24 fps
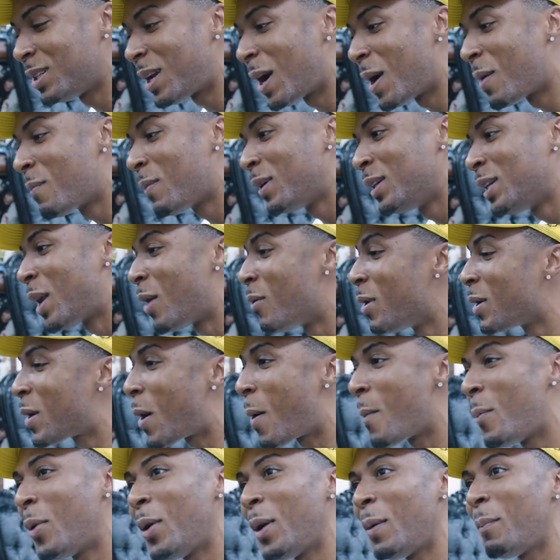in dirt, but no one
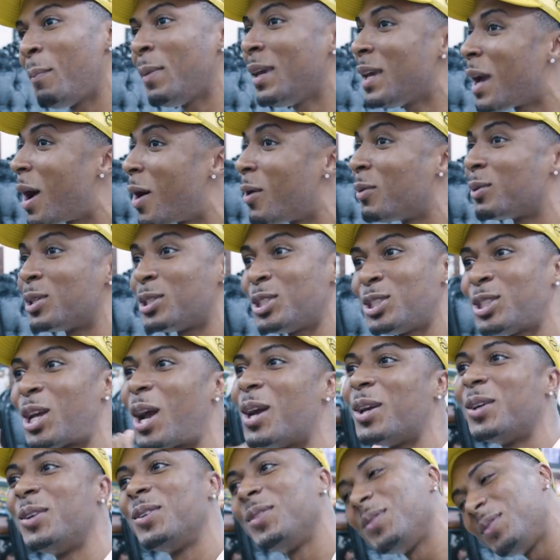gonna put me on a
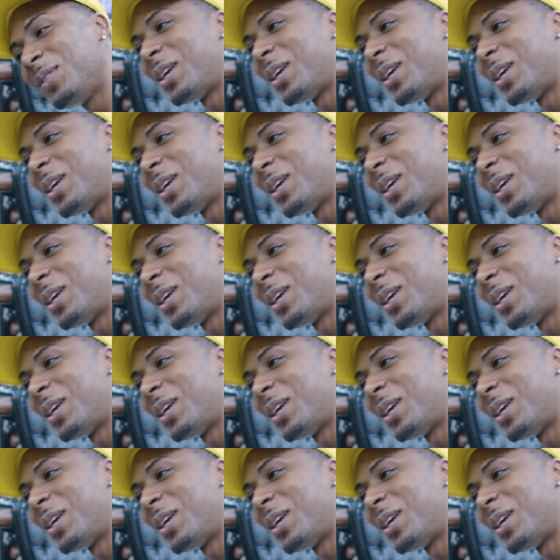shirt.